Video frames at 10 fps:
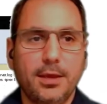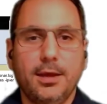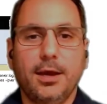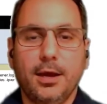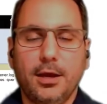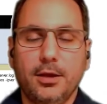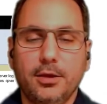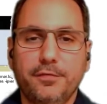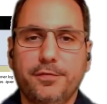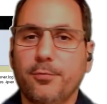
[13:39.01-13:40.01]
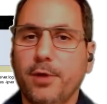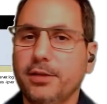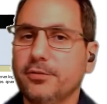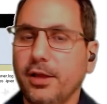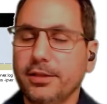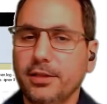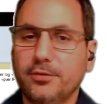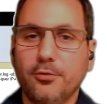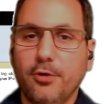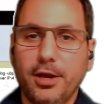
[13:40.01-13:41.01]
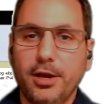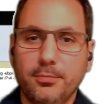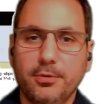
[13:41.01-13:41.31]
If you're running .NET UI,